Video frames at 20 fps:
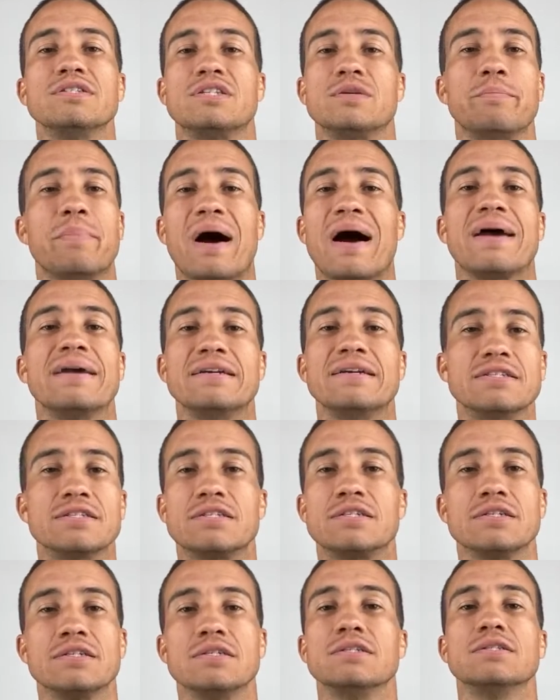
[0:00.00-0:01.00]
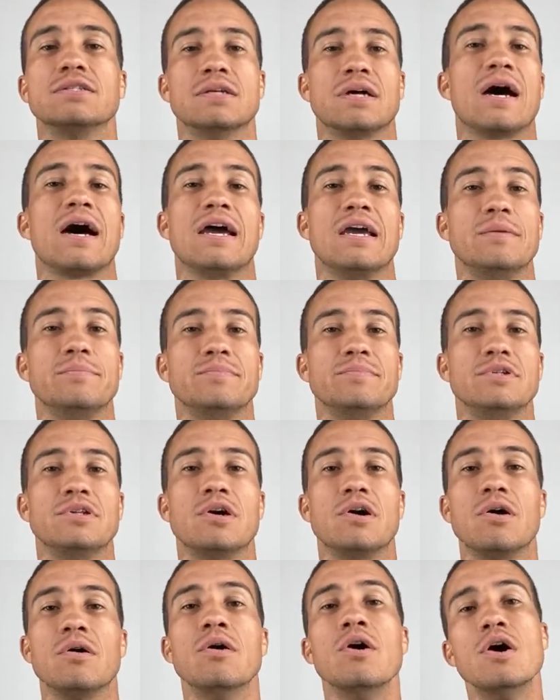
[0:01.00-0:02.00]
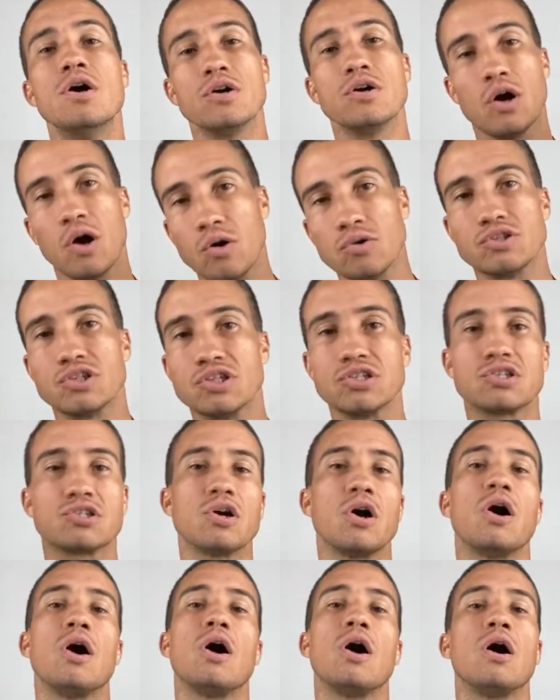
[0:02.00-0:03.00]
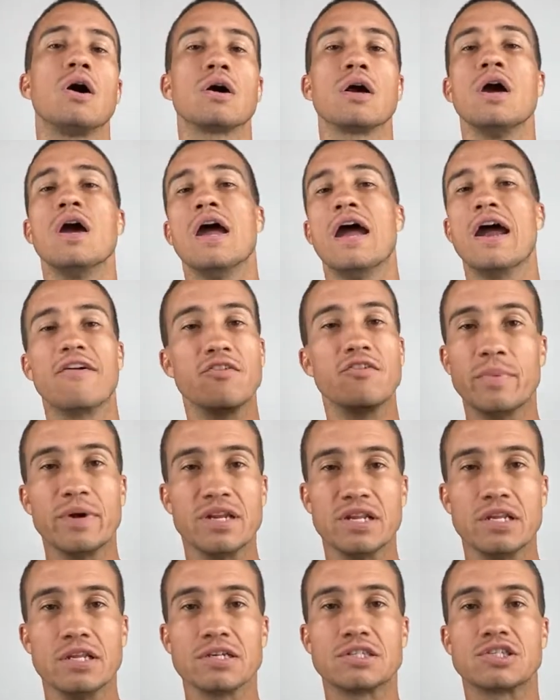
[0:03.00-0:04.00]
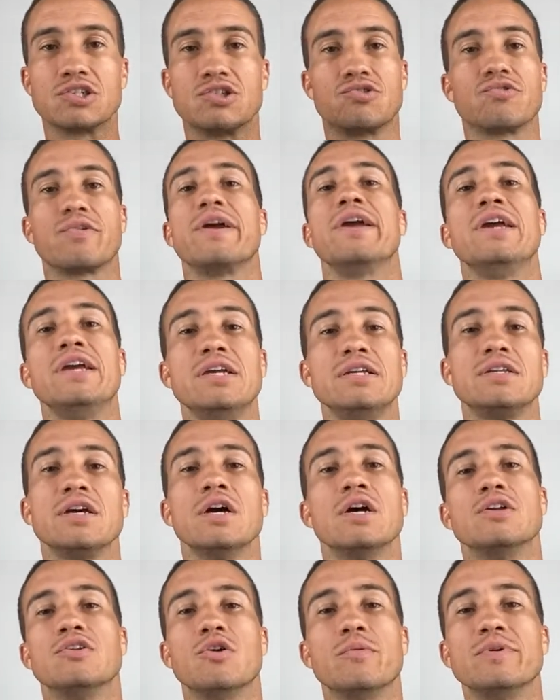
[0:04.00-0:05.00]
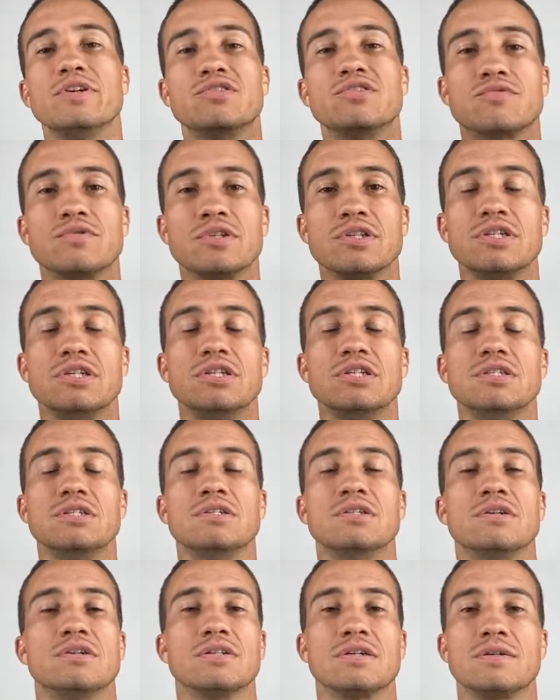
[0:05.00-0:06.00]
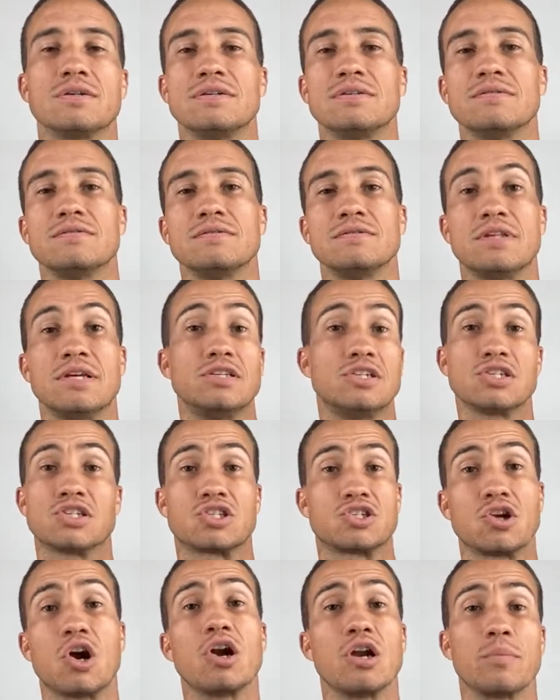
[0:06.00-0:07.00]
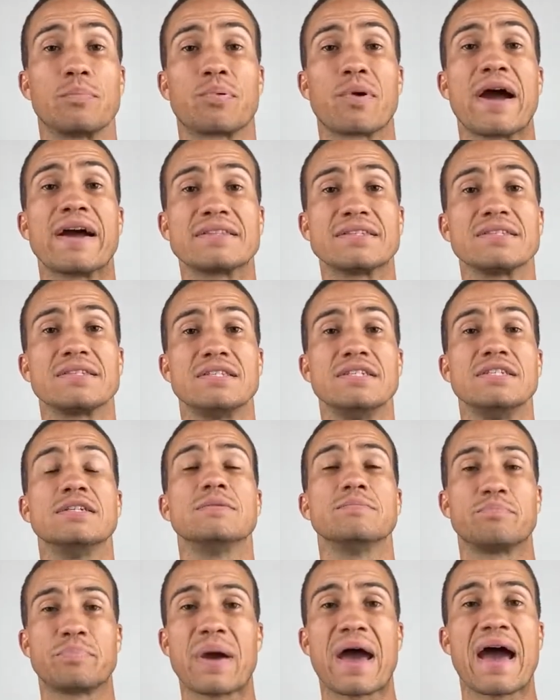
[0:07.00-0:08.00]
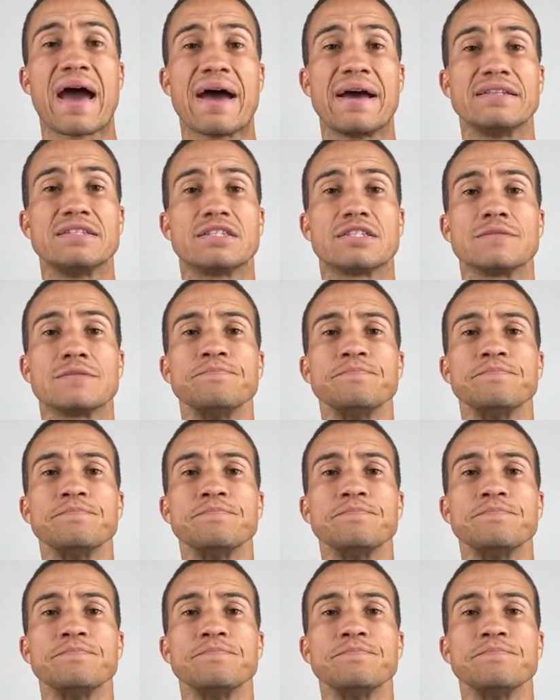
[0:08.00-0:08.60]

to buy into the hype. Coaches talk, everybody looks great. Nobody's really, they just started practicing in pads.